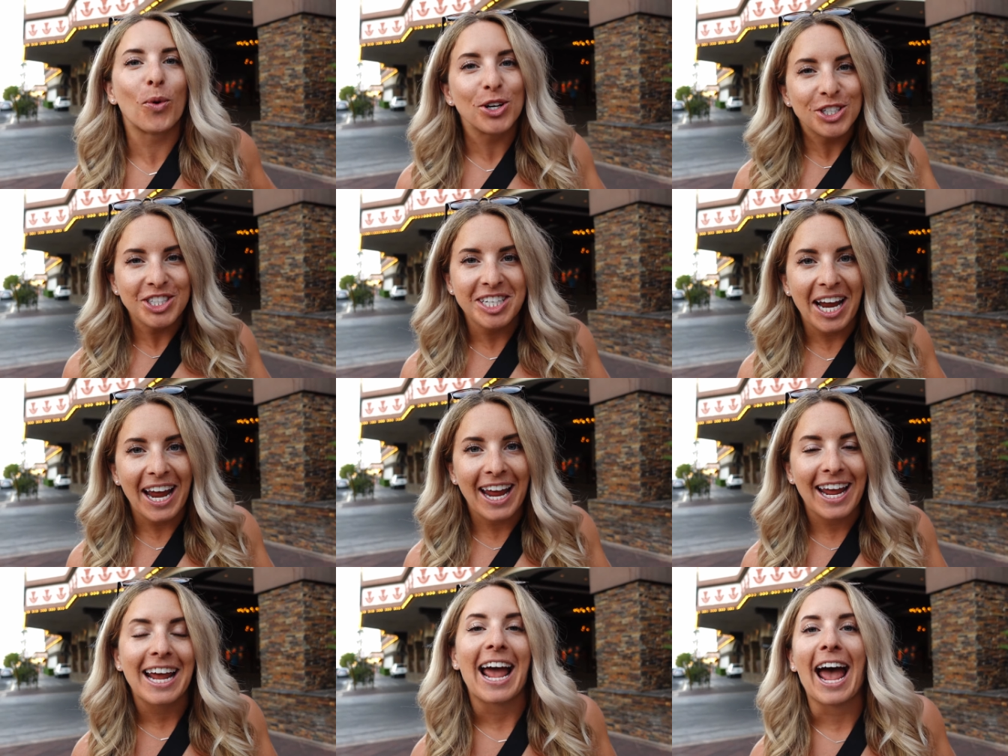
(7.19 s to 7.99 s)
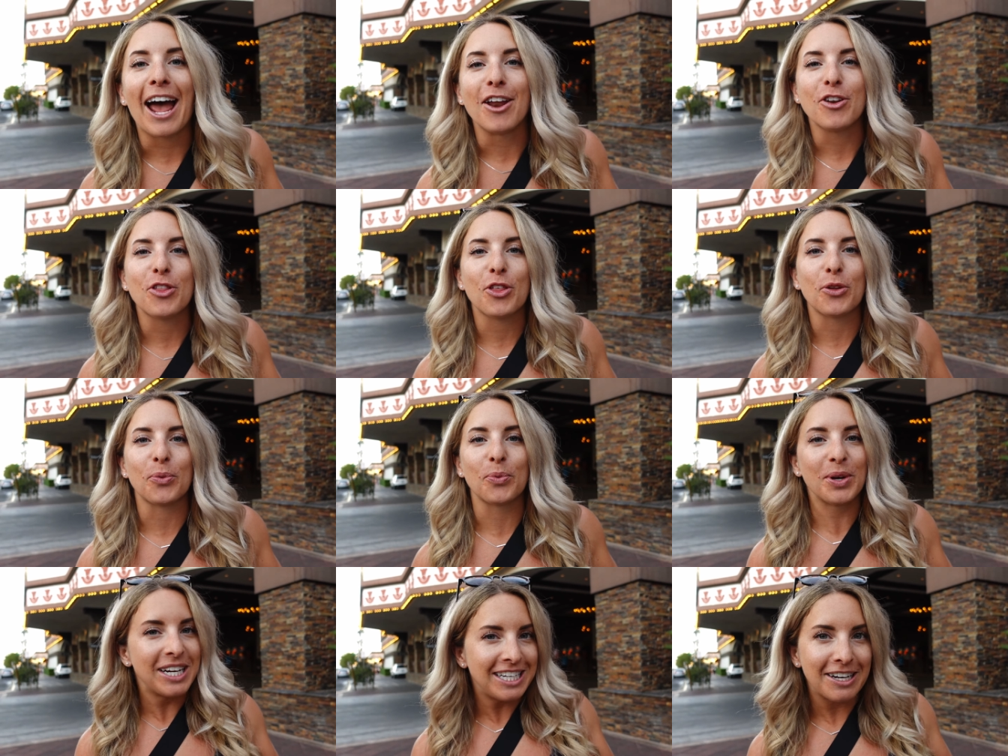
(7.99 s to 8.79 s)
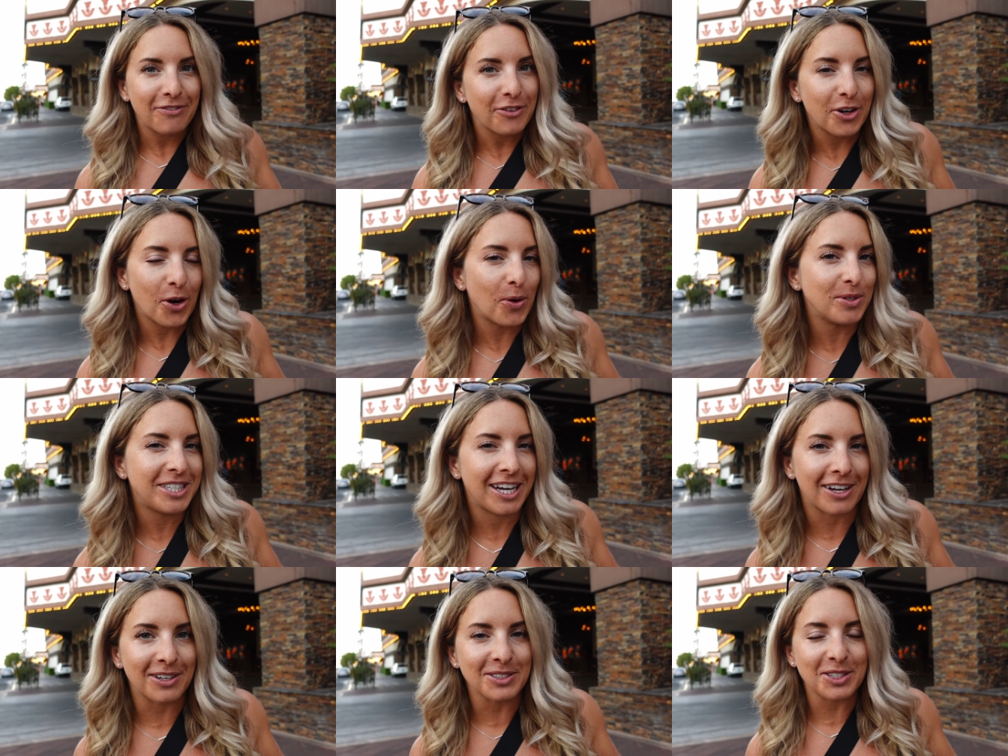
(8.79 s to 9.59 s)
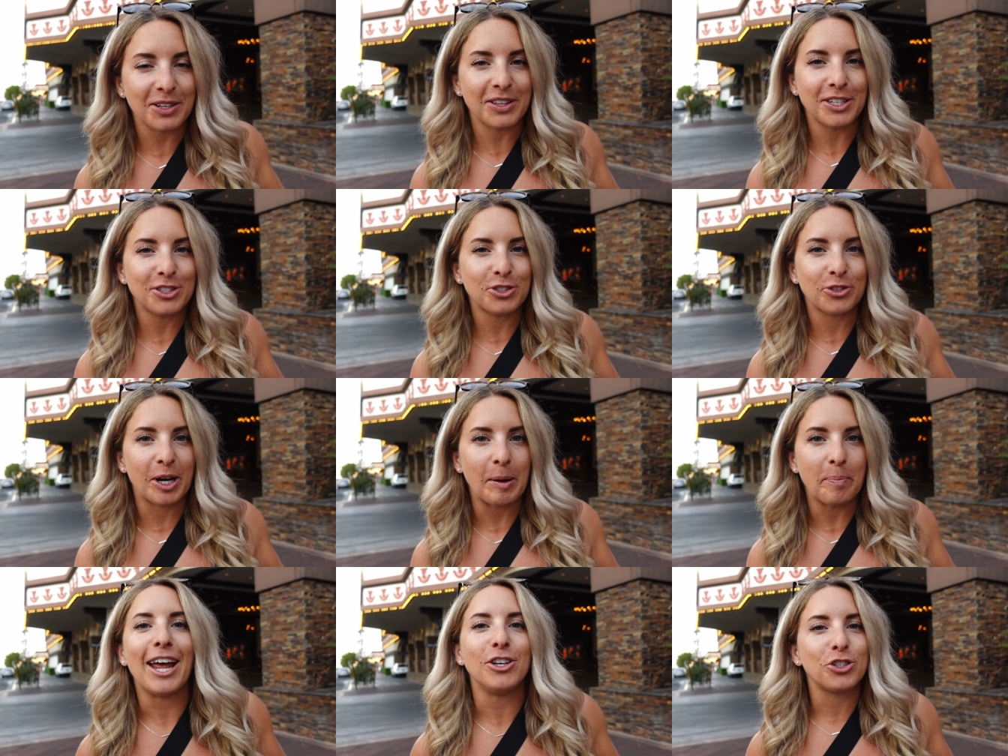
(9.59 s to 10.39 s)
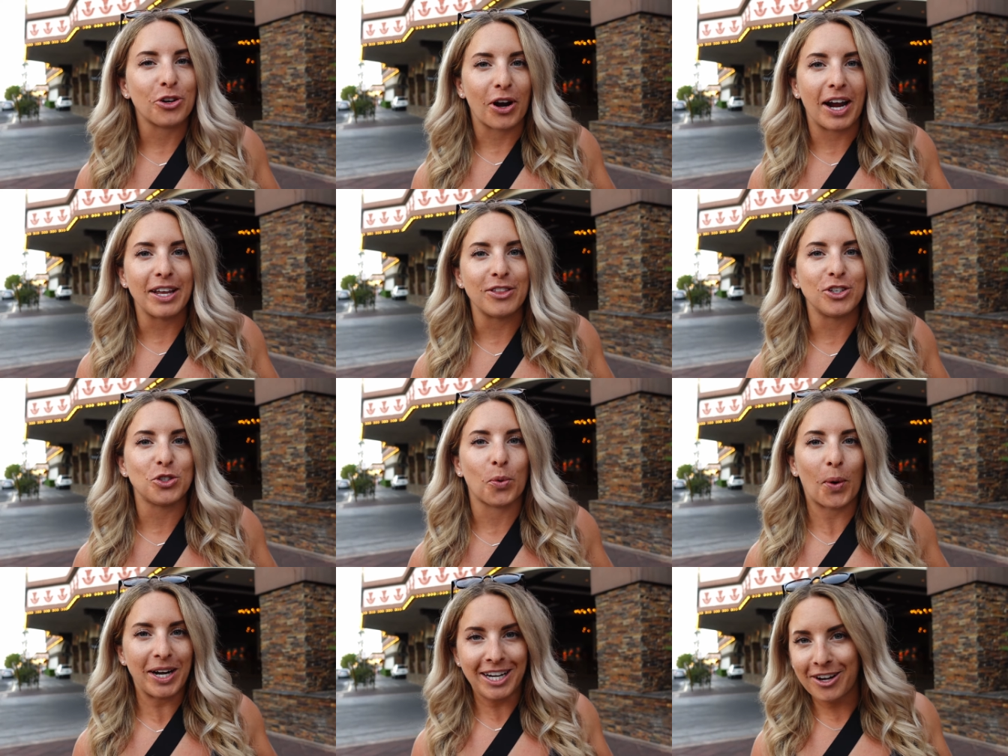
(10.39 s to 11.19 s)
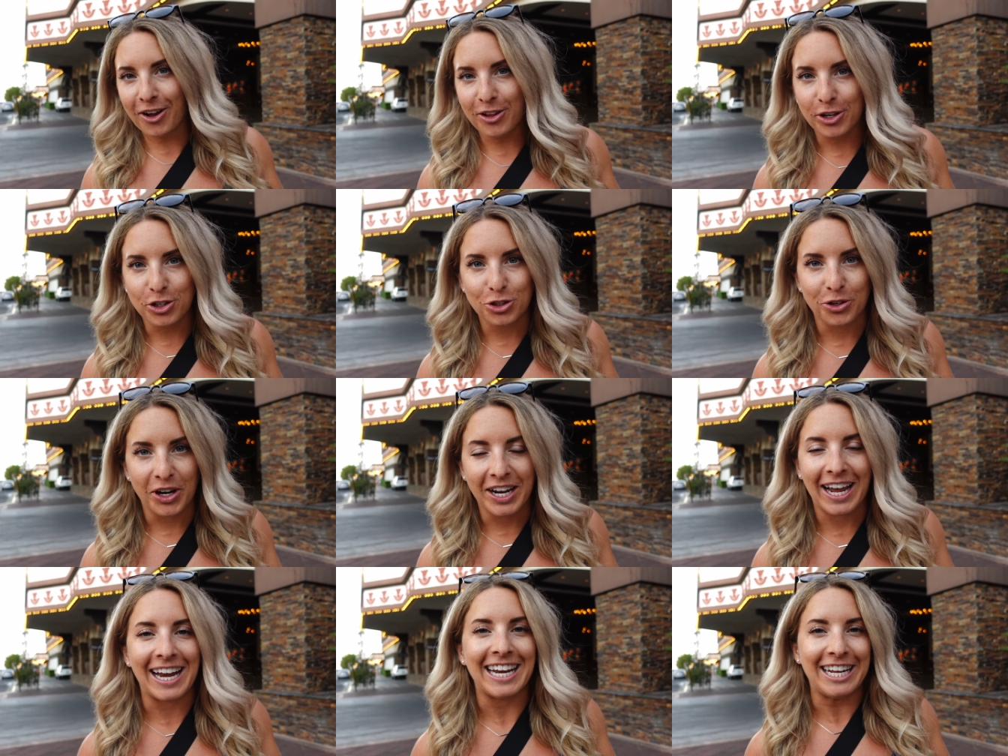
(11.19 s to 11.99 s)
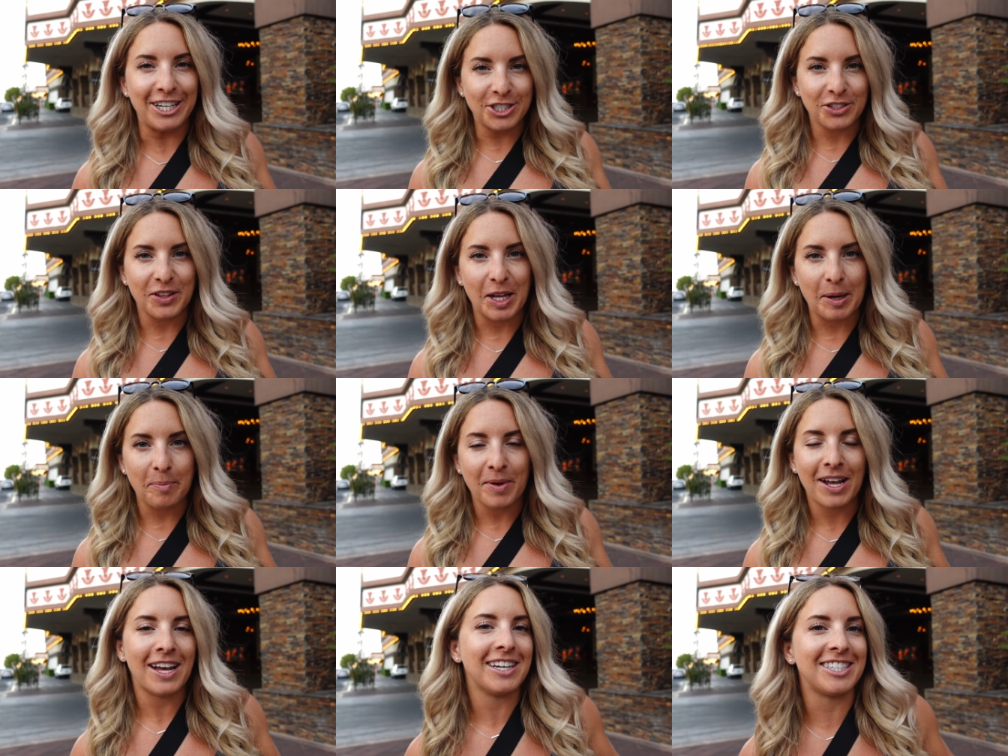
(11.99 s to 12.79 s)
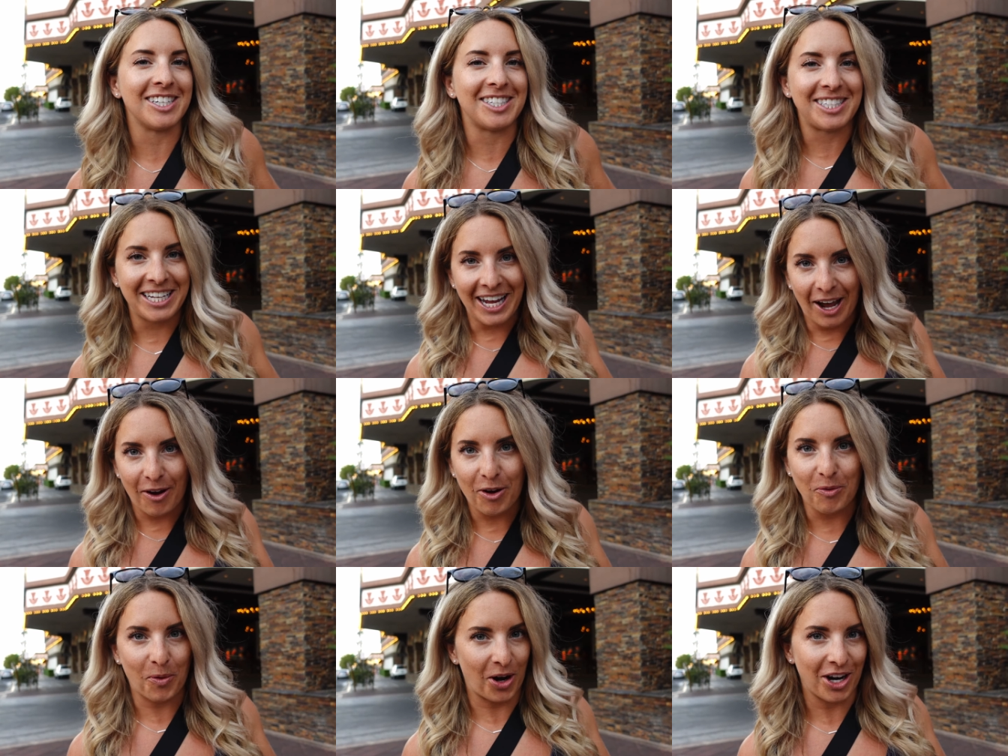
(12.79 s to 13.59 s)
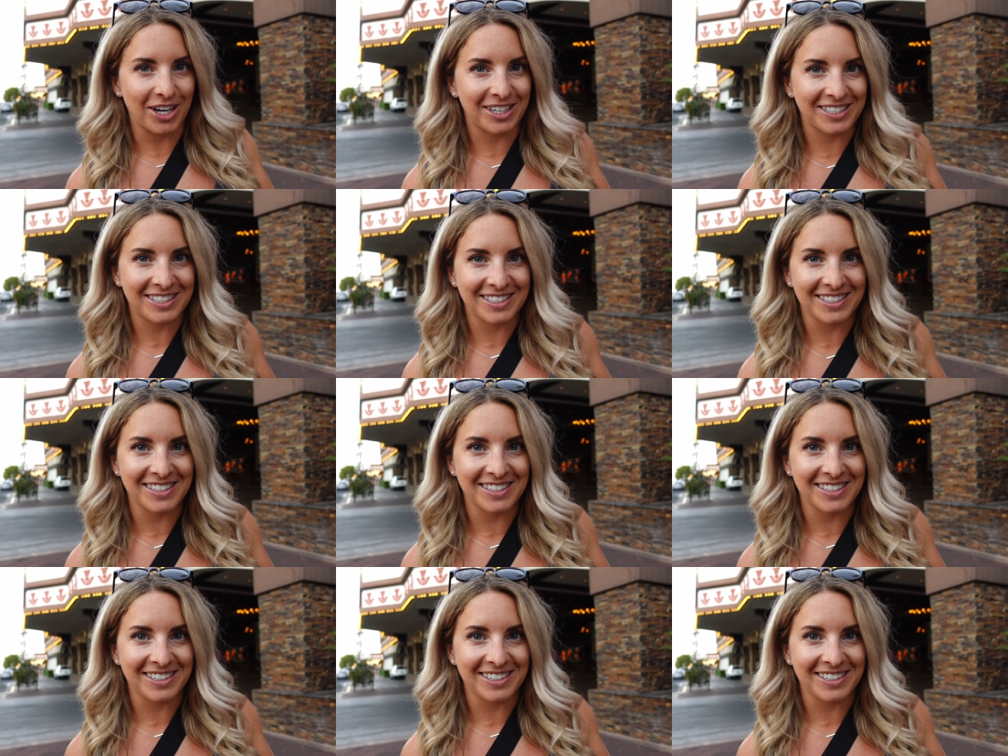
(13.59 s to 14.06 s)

We're staying at three different hotels on this trip and trying the $20 trick at each of them to see how it works.